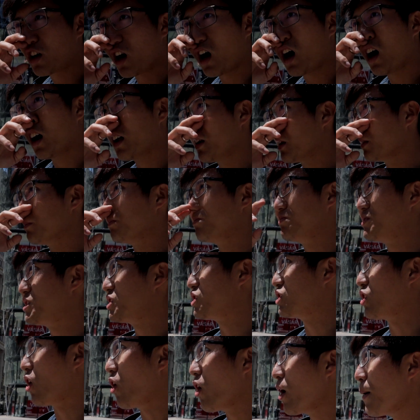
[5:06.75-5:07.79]
got a
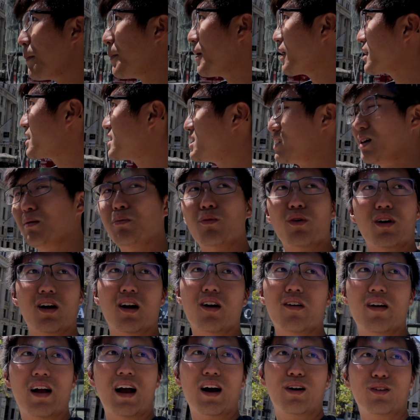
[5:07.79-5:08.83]
Starbucks
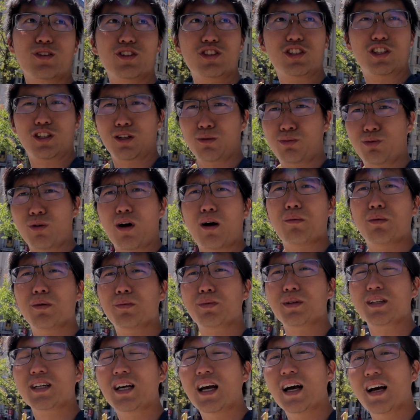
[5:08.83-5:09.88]
somewhere around here
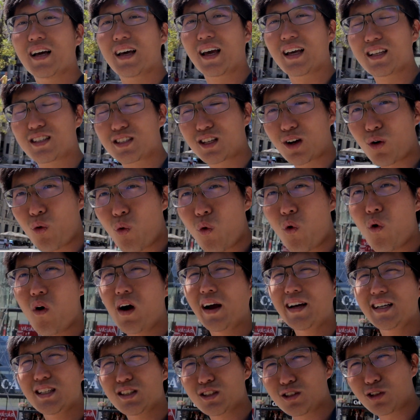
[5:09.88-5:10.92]
probably. It's
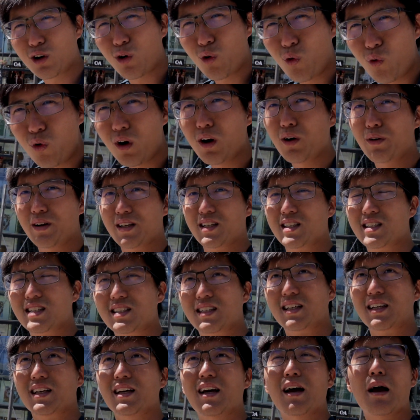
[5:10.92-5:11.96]
quite
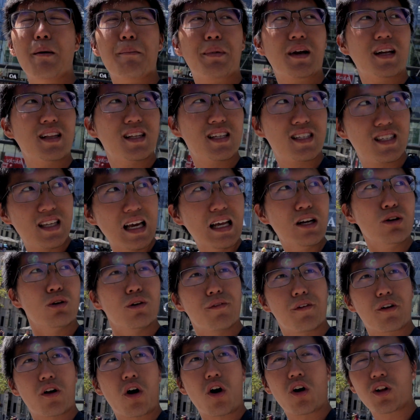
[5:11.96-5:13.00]
touristy, but in the center
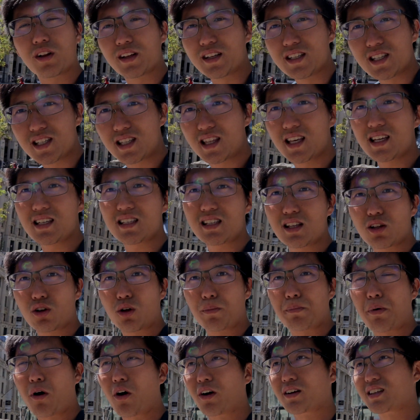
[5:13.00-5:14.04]
of it all is this little
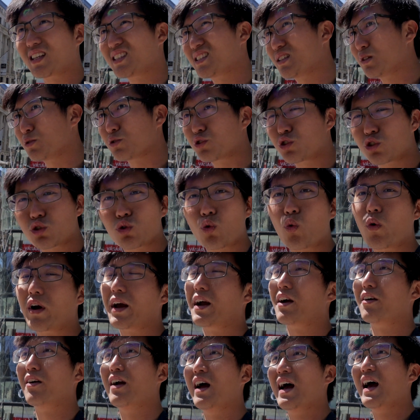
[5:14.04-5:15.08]
park, this little
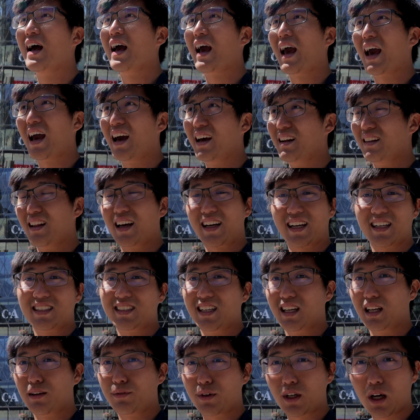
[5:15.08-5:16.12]
square. And like I
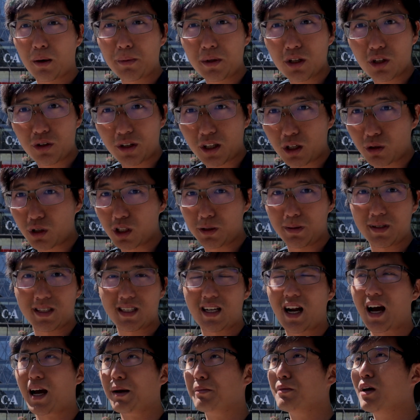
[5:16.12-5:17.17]
said, if you come here during Christmas
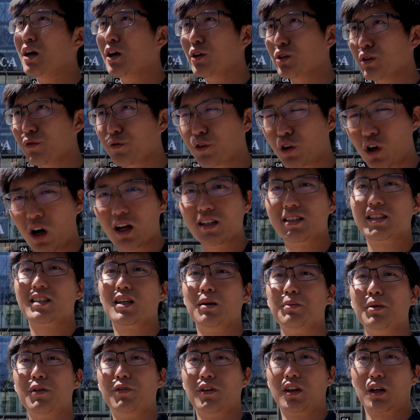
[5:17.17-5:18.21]
time, you've got to
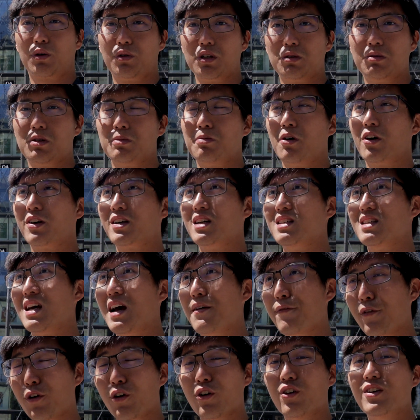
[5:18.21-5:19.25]
come here for the Christmas markets.
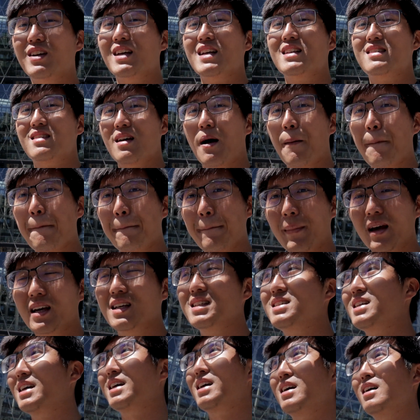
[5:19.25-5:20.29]
I've heard it's
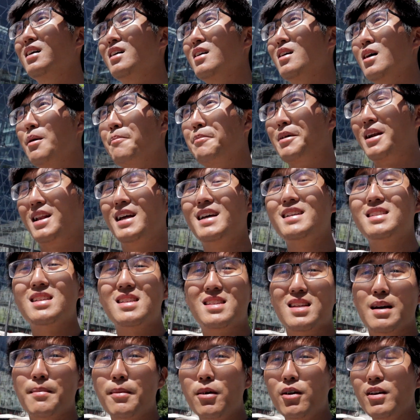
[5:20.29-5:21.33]
amazing, but at least in
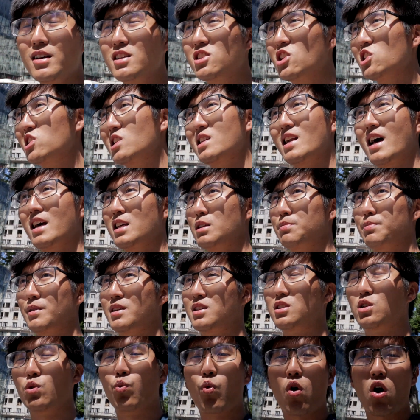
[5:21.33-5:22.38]
summer, it's just a nice
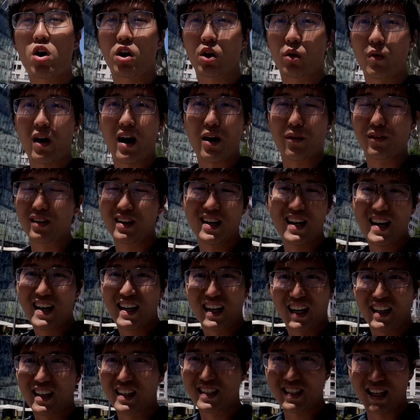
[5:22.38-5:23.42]
place to walk around
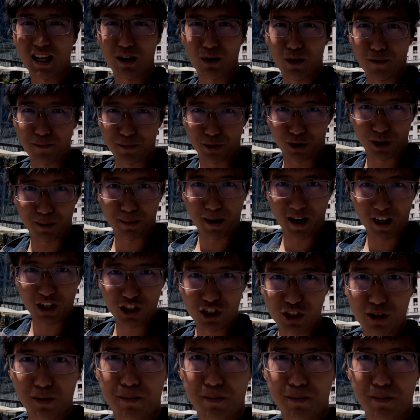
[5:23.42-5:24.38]
in the center of Budapest.